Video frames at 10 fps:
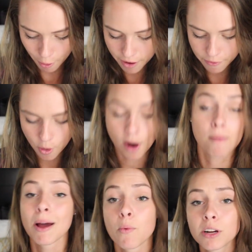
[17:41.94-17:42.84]

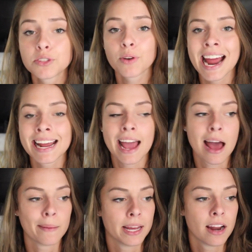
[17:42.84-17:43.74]
forty-four, my worst riding
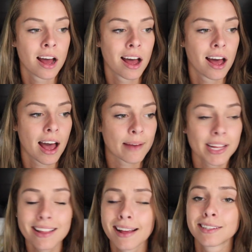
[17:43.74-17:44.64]
habit. Uh, I
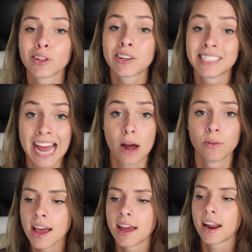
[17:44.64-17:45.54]
really like to look
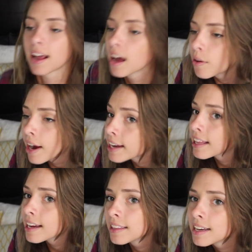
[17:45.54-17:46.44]
down, and I kind of
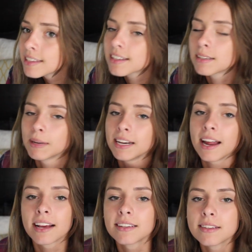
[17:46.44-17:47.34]
ride like this because my
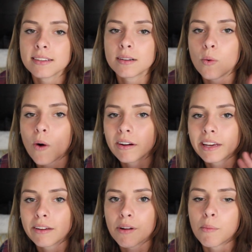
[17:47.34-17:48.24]
neck is a little
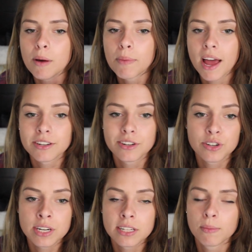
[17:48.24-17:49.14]
wonky from whiplash
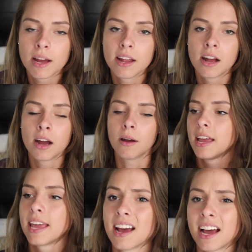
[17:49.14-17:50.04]
injuries, but um,
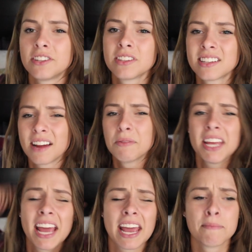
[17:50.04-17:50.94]
yeah, I just, I
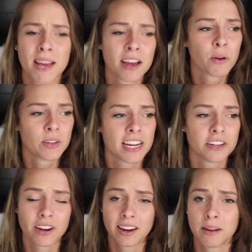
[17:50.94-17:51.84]
really hate my
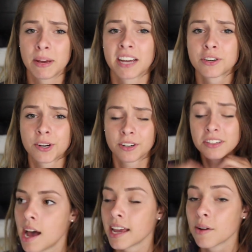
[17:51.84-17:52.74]
equitation in
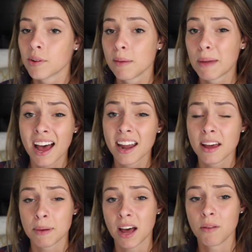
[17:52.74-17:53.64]
pictures. I get really
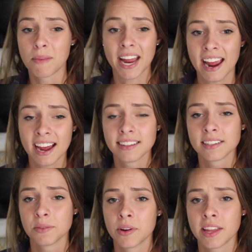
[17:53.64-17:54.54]
bad about my
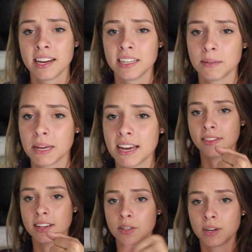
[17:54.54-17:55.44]
hands and where they need to be,
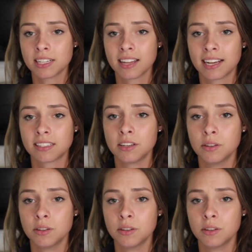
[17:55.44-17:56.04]
and this wrist likes to